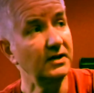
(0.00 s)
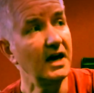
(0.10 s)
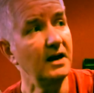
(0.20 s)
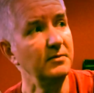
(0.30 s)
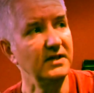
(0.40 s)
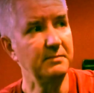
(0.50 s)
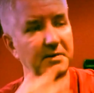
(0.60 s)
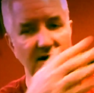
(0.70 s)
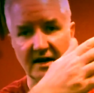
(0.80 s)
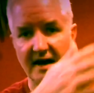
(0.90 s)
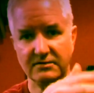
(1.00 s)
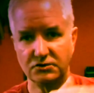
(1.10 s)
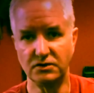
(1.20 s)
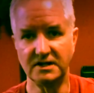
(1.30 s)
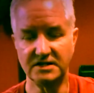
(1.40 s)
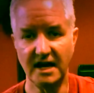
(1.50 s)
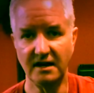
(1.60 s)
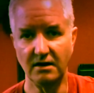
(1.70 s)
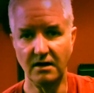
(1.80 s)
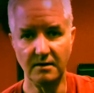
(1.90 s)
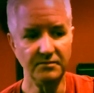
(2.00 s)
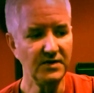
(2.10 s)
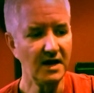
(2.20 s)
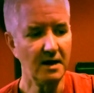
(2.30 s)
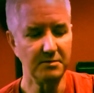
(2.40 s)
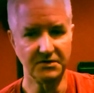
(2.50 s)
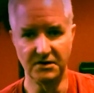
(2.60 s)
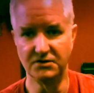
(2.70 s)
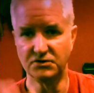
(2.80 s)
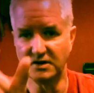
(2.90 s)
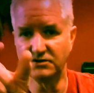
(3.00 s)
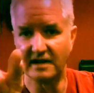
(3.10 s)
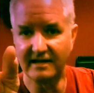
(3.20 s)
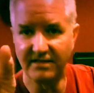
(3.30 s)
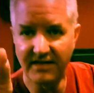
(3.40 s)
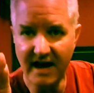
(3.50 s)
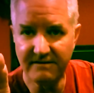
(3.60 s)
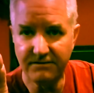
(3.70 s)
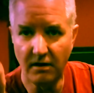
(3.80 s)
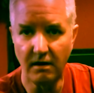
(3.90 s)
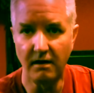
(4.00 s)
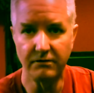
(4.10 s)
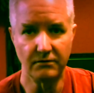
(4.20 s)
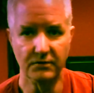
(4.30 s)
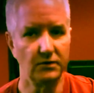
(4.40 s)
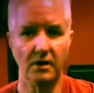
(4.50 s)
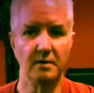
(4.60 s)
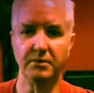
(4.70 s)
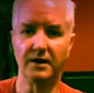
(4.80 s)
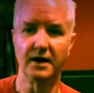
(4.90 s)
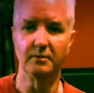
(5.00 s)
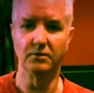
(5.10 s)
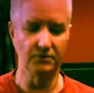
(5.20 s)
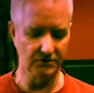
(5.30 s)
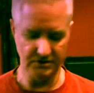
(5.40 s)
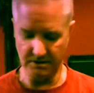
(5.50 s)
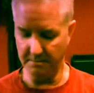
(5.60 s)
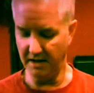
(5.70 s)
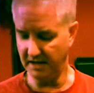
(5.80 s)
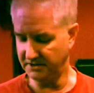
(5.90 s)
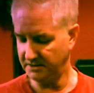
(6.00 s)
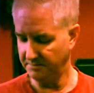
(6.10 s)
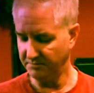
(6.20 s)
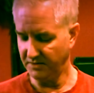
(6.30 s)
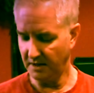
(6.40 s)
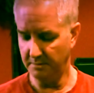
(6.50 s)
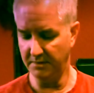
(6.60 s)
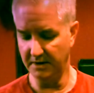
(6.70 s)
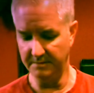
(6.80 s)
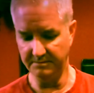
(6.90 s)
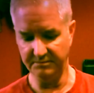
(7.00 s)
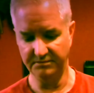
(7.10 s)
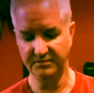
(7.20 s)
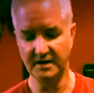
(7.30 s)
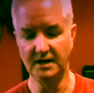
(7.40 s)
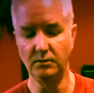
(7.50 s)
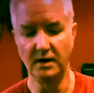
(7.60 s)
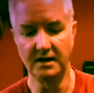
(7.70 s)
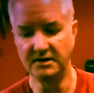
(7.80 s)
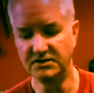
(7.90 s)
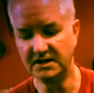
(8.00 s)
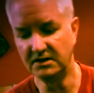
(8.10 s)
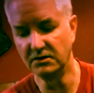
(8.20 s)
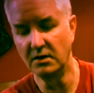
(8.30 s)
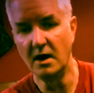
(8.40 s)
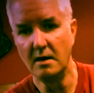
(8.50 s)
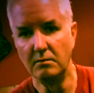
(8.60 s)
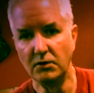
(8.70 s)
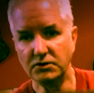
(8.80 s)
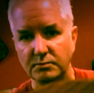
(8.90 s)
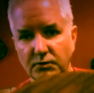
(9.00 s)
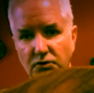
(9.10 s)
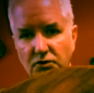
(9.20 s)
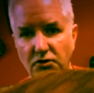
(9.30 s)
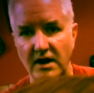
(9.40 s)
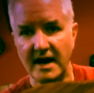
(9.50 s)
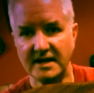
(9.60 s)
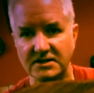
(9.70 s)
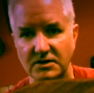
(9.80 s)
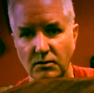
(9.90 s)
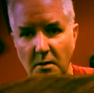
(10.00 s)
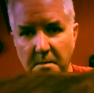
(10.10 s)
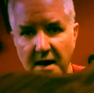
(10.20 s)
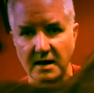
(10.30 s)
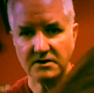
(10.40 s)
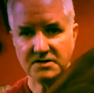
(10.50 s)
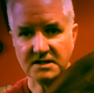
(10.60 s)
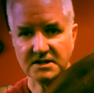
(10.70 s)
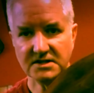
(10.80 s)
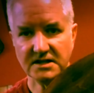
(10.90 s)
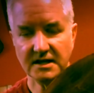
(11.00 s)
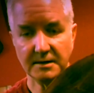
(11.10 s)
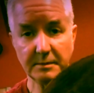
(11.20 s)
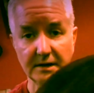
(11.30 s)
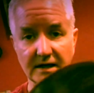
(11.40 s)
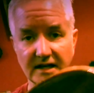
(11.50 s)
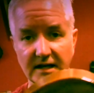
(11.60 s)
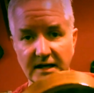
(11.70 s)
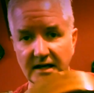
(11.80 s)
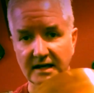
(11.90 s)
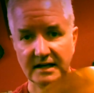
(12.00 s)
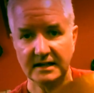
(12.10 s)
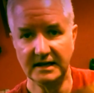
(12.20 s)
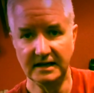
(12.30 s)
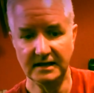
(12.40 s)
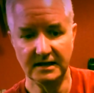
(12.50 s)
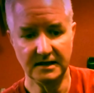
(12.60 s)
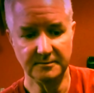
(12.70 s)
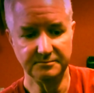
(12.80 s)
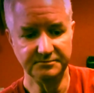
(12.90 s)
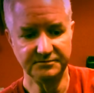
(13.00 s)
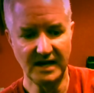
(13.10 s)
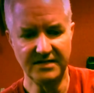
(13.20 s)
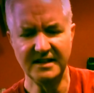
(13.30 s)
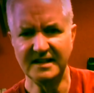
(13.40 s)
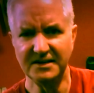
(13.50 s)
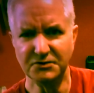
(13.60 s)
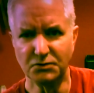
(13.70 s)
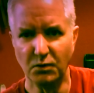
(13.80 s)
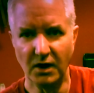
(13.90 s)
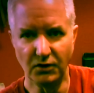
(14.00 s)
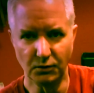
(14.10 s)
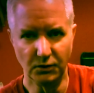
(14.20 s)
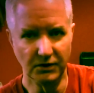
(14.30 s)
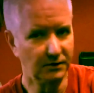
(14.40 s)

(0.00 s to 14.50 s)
at them and they barely have the strings hanging on them, but the strings are like that far off. They're unplayable. They're just a mess. But anyway, you can see there are multiple cracks and repairs in this thing, but they, I think they used weldwood,